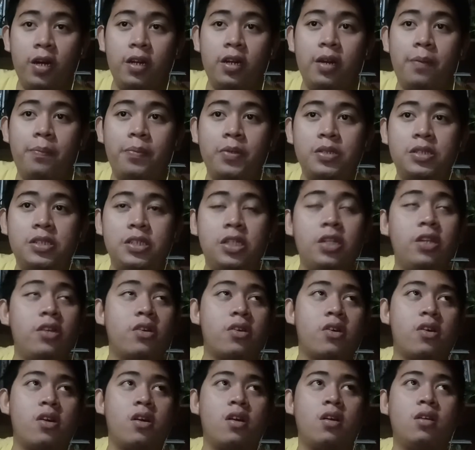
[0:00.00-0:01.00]
it is
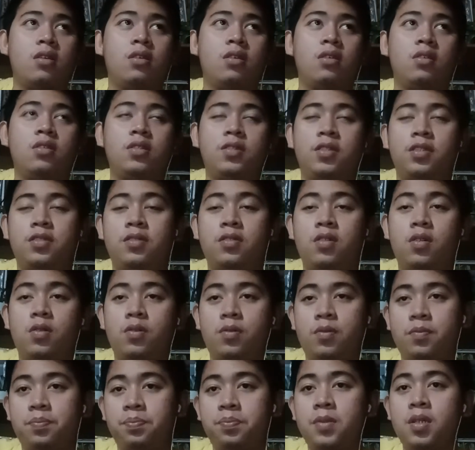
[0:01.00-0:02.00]
important to
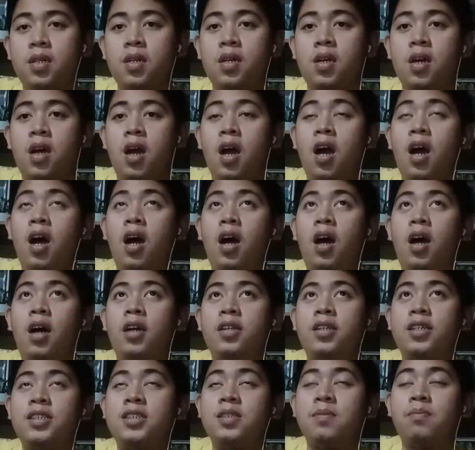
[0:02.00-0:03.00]
prepare
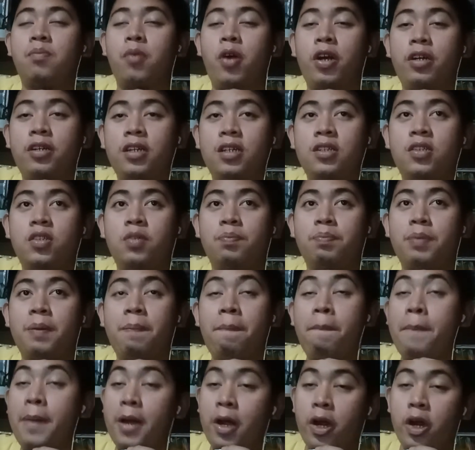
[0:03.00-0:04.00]
measures
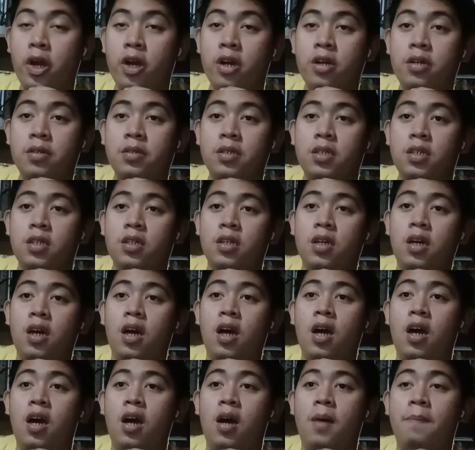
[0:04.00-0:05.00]
when
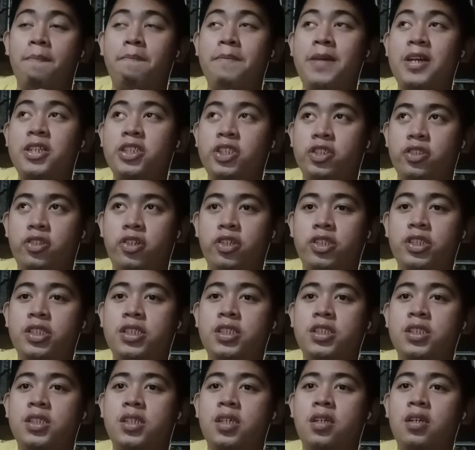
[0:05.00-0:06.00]
administering
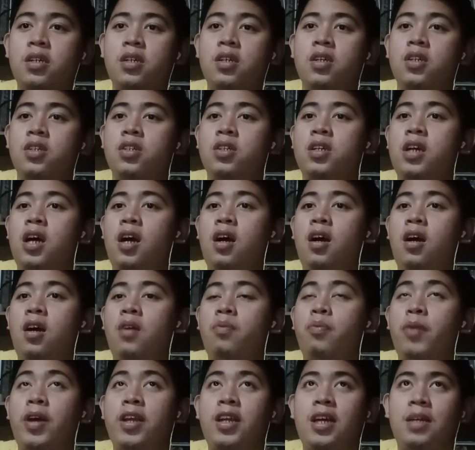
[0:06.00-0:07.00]
chemotherapy.
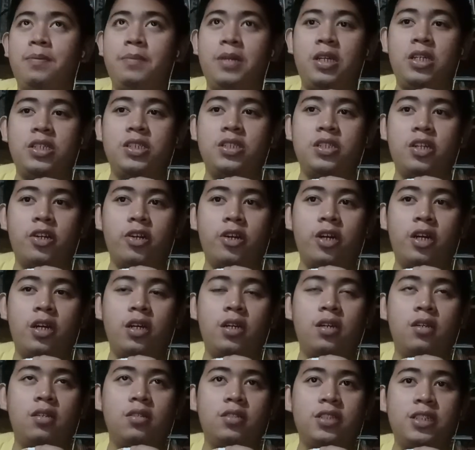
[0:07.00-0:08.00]
We
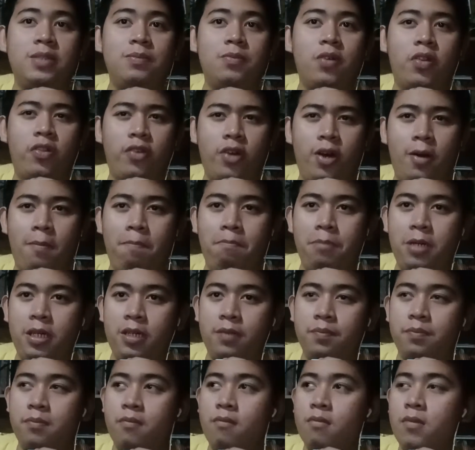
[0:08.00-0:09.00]
use
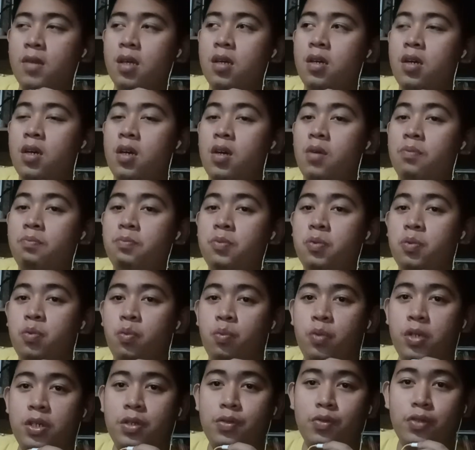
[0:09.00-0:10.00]
gloves,
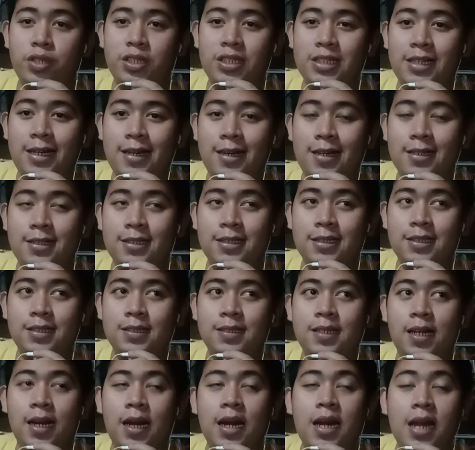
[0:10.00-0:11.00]
and then
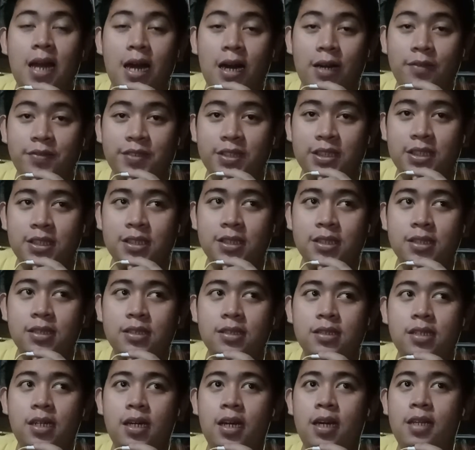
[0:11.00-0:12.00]
the mentioned
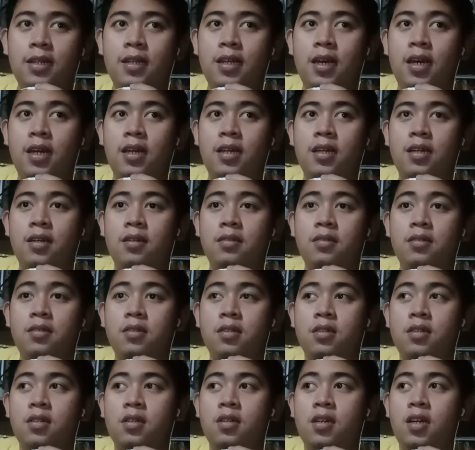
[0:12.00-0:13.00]
PPEs
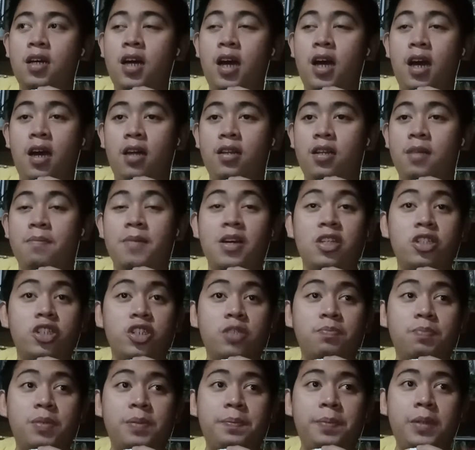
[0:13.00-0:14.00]
during the
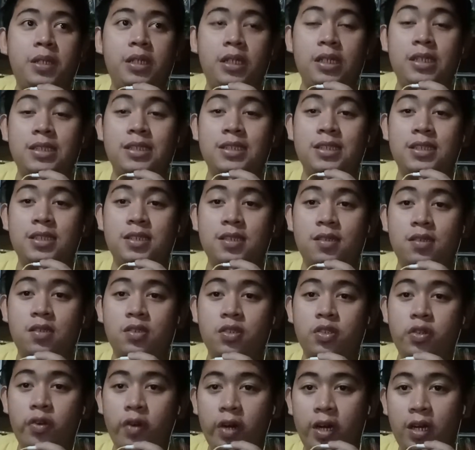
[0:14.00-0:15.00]
discuss of
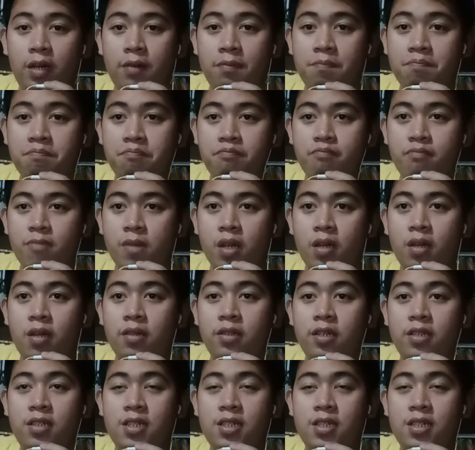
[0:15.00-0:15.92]
special considerations.